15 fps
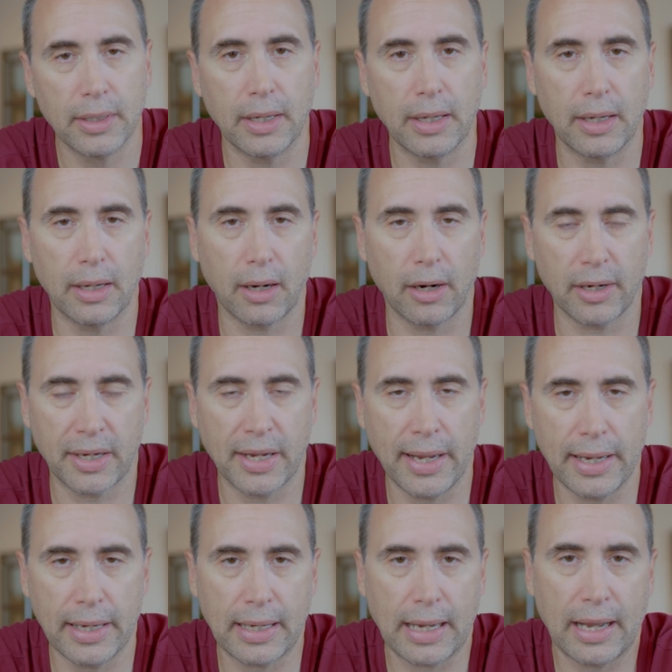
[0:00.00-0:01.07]
uh,
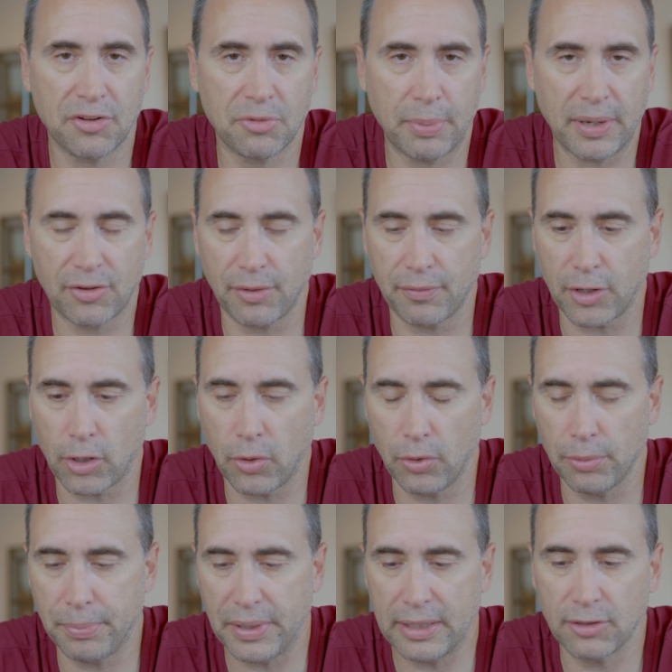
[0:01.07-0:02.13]
archaic aspects of the
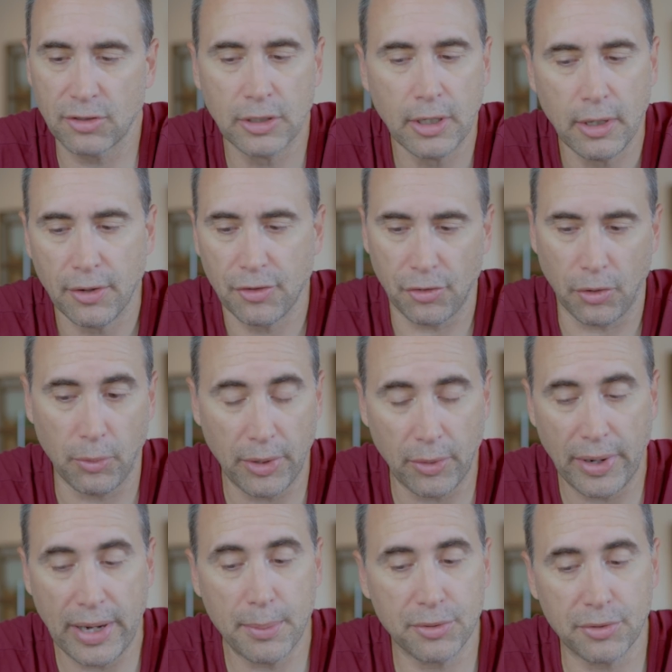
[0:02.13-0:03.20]
code base. So we
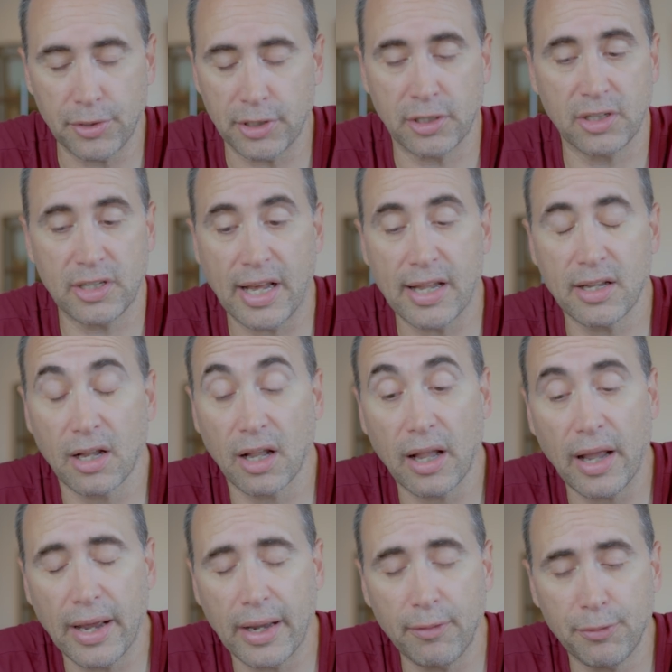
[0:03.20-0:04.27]
were able to extend the
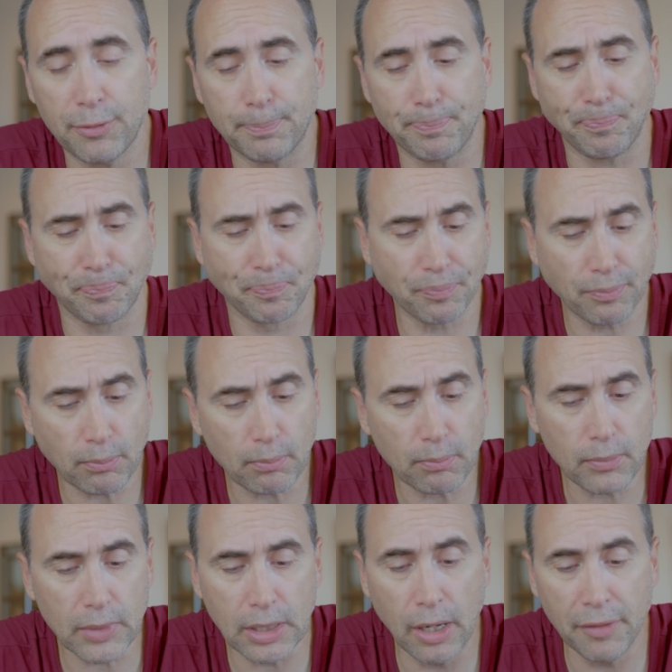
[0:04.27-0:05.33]
life
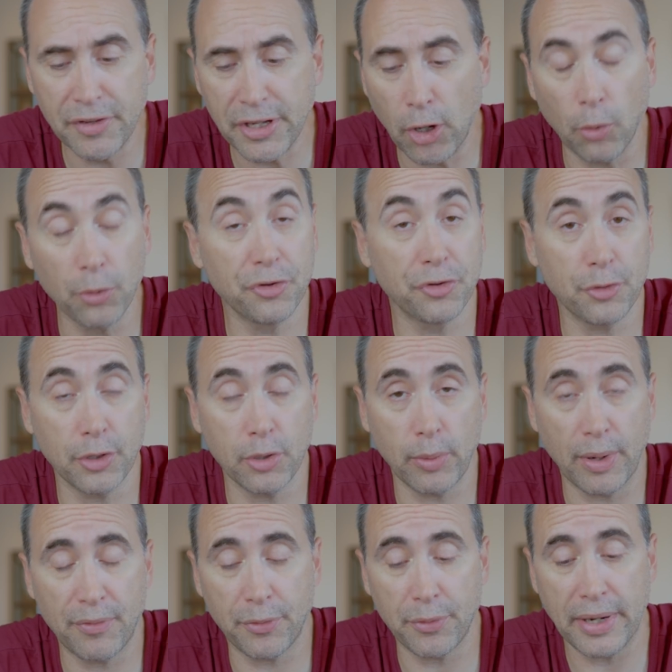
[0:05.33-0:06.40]
of the old Studio
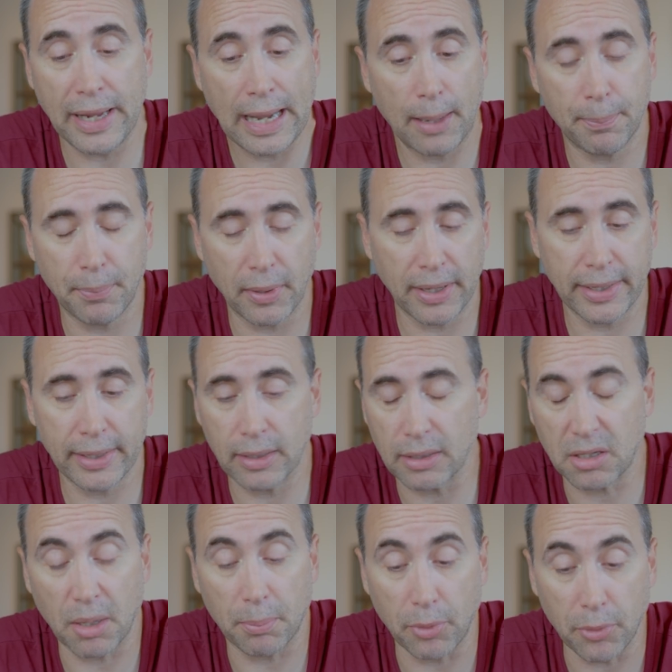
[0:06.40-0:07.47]
Web 3 app by a
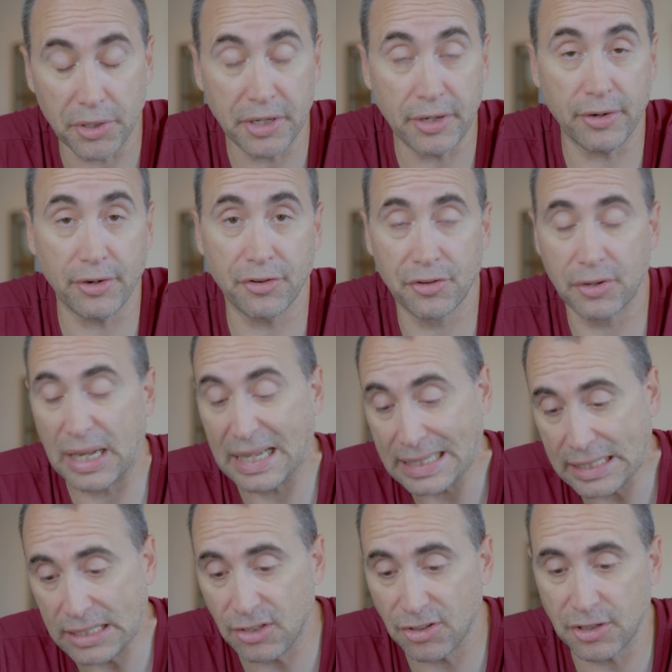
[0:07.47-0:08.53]
couple years at
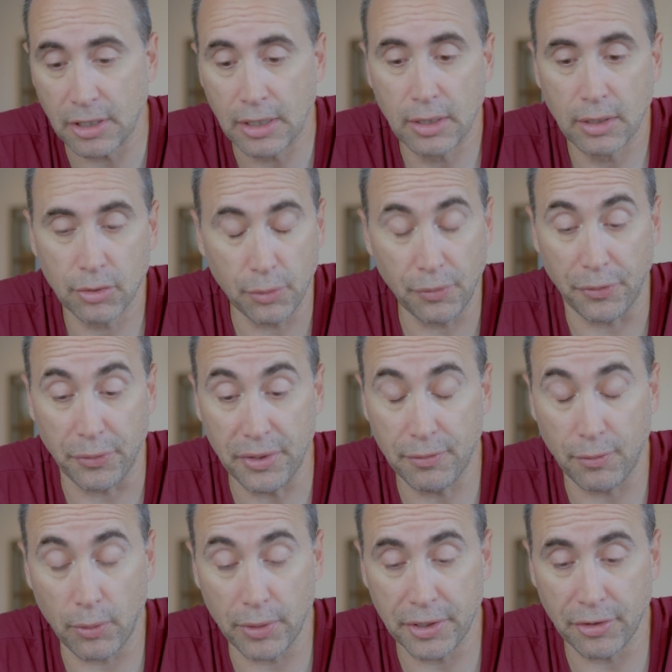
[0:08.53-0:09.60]
least two, three,
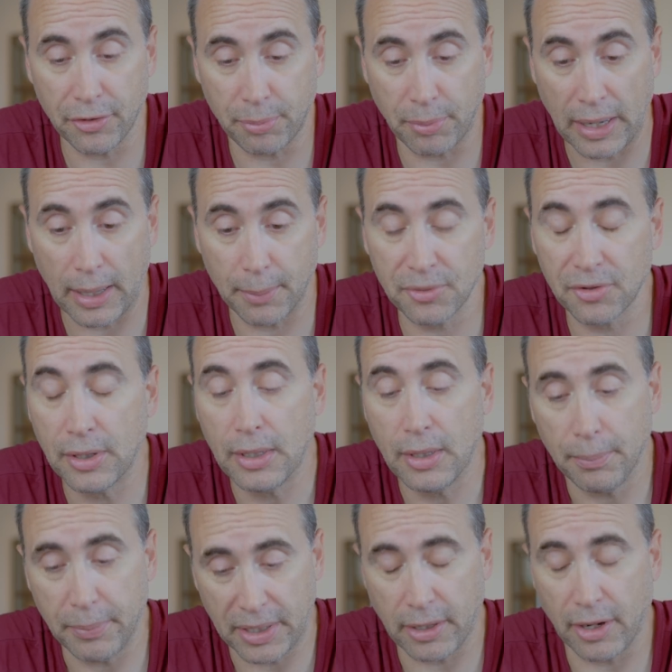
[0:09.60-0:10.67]
four years perhaps,
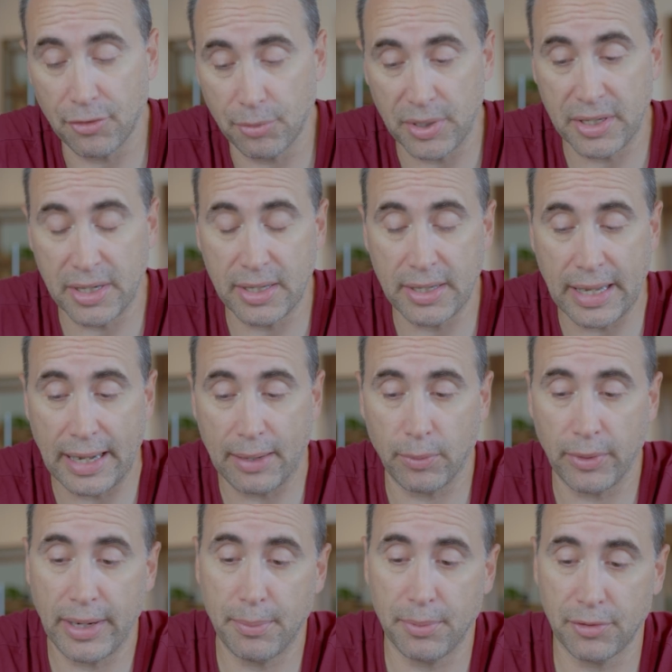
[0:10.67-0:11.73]
because we did that,
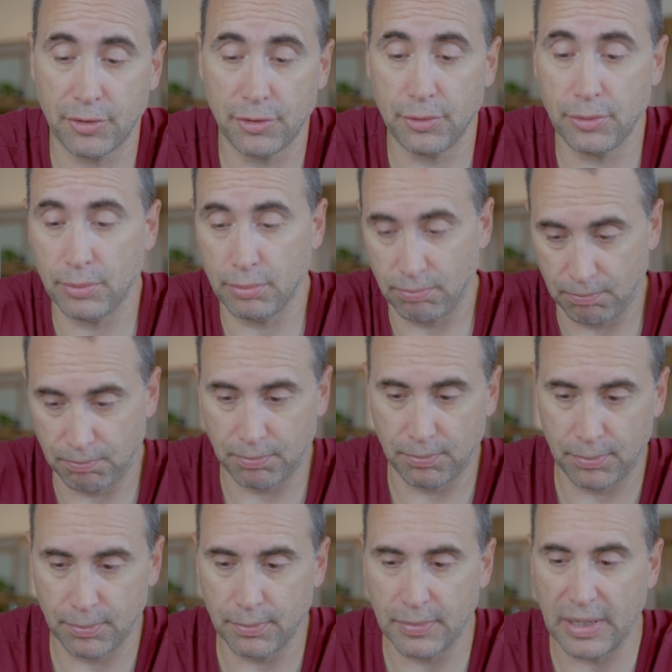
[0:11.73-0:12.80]
we're able to
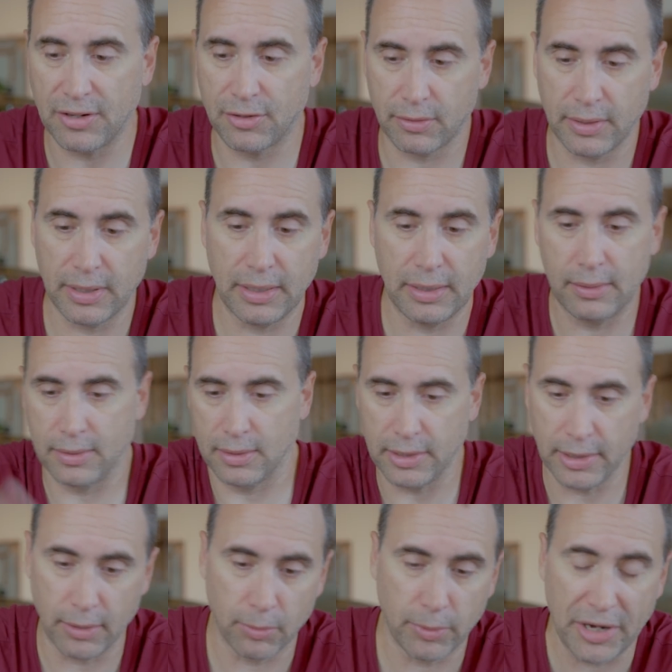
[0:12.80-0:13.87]
basically,
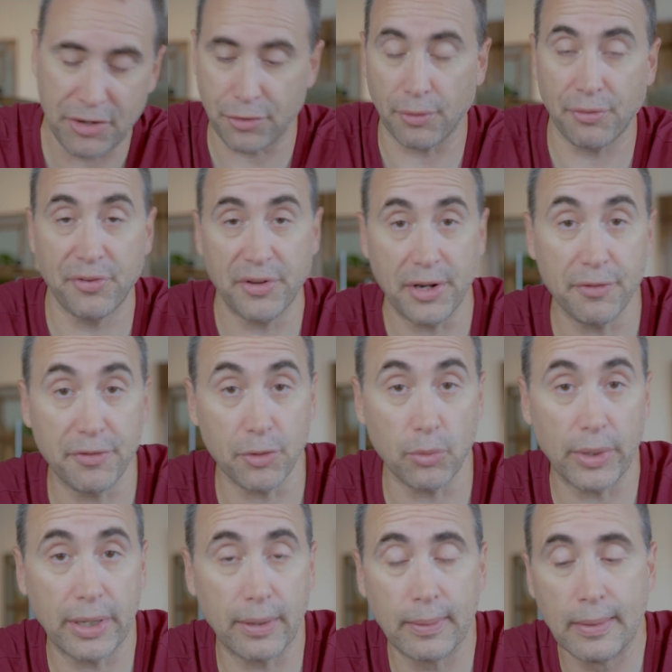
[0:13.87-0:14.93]
you know, retrofit, if you
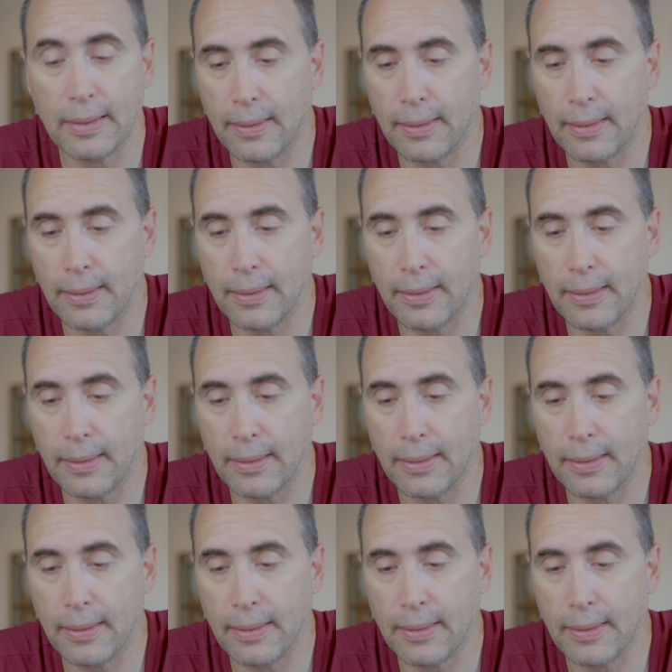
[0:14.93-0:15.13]
will.